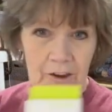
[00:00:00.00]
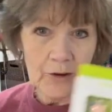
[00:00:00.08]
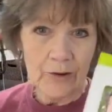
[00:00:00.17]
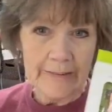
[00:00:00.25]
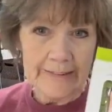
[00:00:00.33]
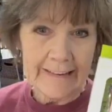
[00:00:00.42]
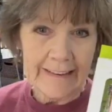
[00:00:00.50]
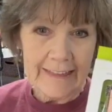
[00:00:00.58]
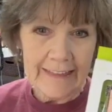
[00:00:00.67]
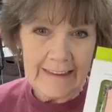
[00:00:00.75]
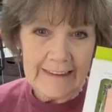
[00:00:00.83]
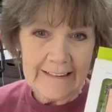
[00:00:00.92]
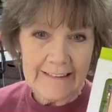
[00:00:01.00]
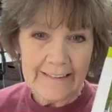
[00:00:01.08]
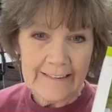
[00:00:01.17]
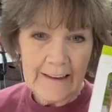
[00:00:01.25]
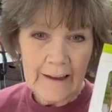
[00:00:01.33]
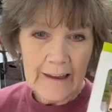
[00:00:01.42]
you see
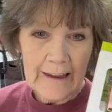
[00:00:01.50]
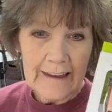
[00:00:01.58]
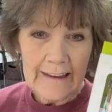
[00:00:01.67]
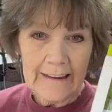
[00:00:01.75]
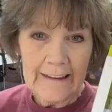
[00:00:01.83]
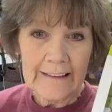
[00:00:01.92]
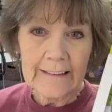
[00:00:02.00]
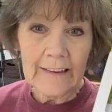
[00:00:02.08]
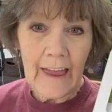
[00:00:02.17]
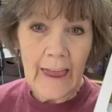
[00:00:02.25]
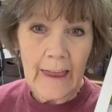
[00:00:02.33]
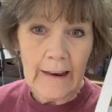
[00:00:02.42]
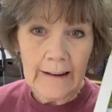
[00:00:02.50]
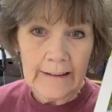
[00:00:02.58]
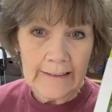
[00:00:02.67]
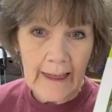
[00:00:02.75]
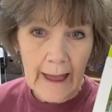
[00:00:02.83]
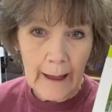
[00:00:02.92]
these? It is an
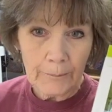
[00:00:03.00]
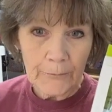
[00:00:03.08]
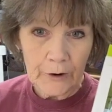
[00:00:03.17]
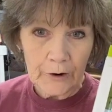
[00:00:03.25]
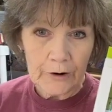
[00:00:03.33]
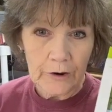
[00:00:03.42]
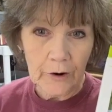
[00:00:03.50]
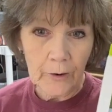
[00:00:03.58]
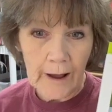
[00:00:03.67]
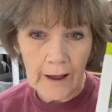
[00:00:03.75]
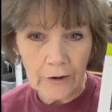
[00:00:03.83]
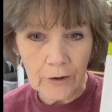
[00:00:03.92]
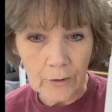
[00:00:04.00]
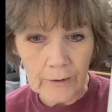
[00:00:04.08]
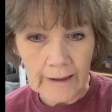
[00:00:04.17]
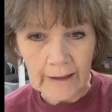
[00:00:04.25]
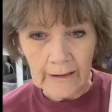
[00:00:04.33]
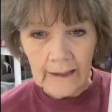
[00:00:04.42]
adapter. You know how you
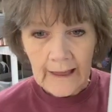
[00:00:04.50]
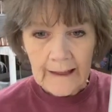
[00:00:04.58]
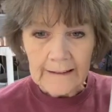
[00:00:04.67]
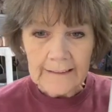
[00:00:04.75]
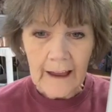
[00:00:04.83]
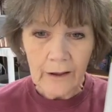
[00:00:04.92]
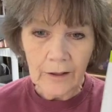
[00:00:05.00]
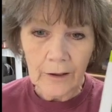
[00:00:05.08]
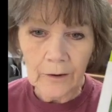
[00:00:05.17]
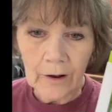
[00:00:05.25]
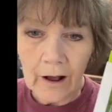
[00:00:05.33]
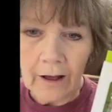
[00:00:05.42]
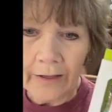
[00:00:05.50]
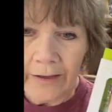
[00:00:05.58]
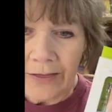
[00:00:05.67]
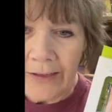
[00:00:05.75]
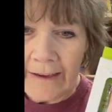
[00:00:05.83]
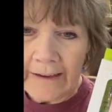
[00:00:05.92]
can download all the
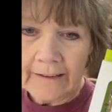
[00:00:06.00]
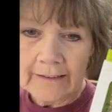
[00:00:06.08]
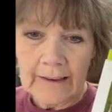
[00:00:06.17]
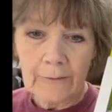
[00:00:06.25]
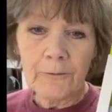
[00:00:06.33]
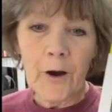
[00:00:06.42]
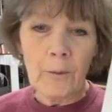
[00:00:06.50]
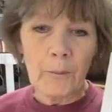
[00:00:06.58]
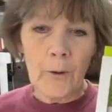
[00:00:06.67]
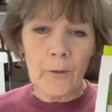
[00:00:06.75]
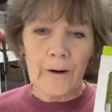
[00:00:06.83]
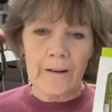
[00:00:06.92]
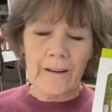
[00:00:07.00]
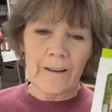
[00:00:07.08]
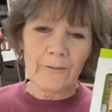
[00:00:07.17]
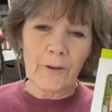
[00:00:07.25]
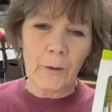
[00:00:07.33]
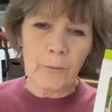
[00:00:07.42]
things, foam board,
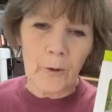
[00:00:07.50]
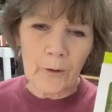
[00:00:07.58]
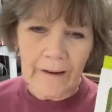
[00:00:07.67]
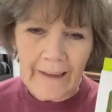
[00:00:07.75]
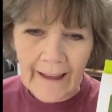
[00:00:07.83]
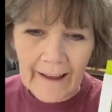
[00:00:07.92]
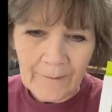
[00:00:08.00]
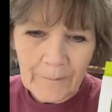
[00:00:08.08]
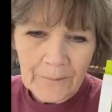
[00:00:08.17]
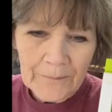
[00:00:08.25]
foam cord, yeah.